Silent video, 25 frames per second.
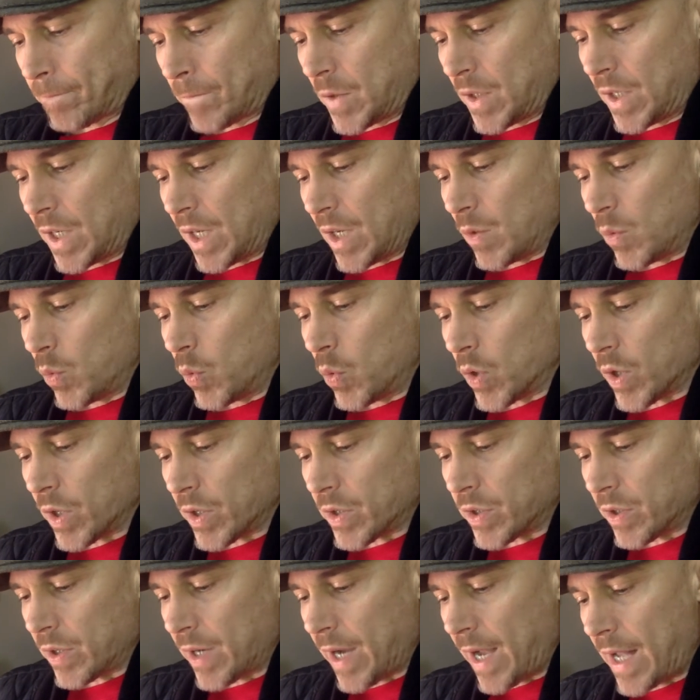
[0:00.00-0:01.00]
You got to
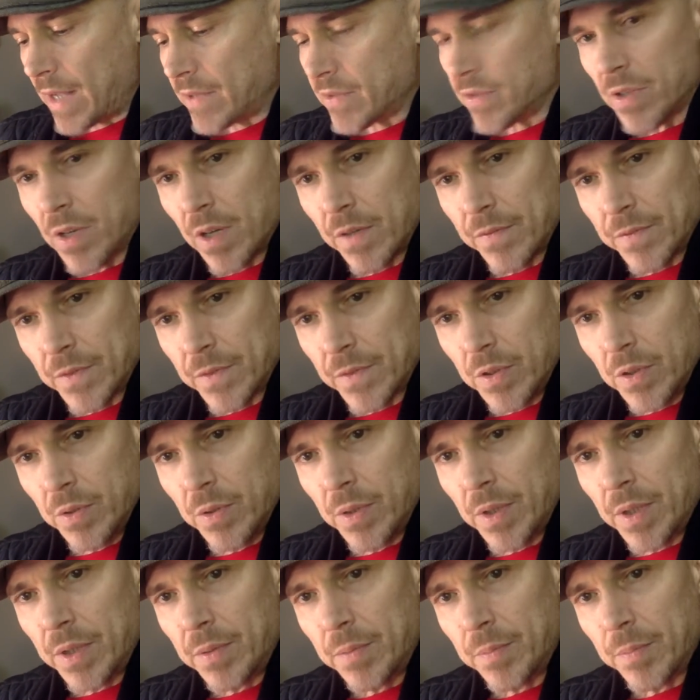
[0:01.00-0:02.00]
work your ass off to
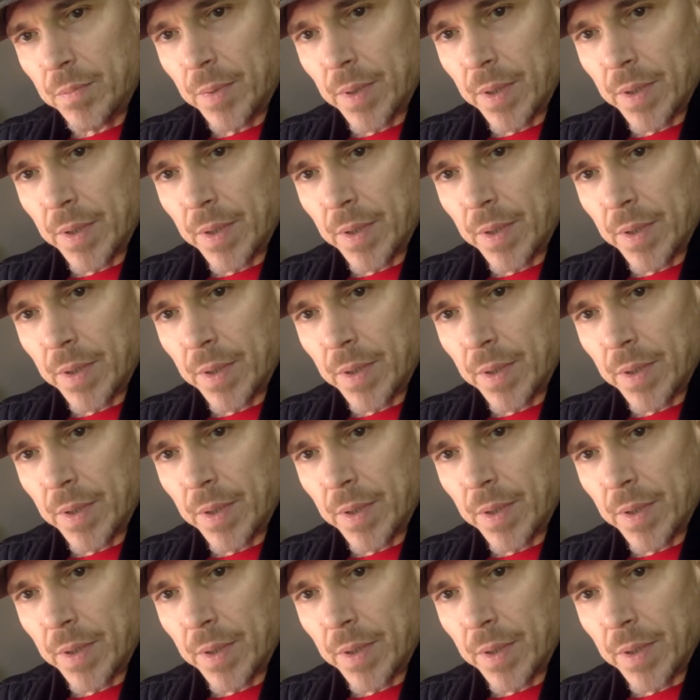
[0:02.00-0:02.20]
do it,